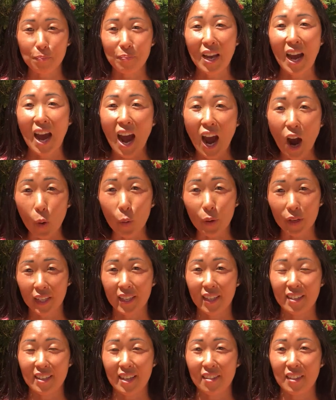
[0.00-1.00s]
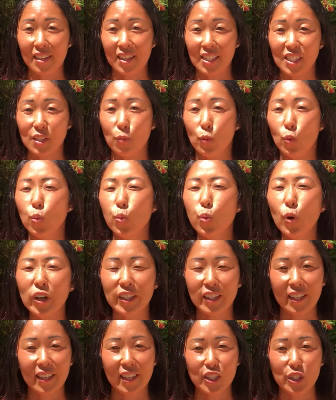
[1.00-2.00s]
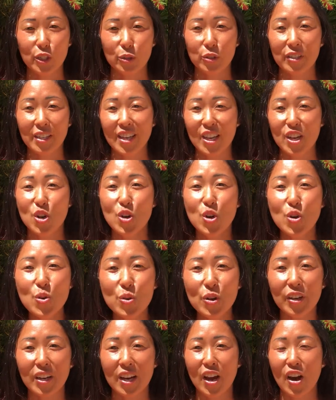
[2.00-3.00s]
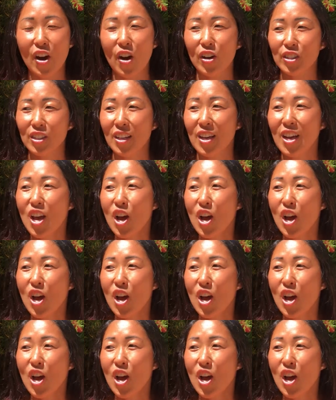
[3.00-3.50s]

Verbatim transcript: How can I take the next step? What can I do today? Who could I ask?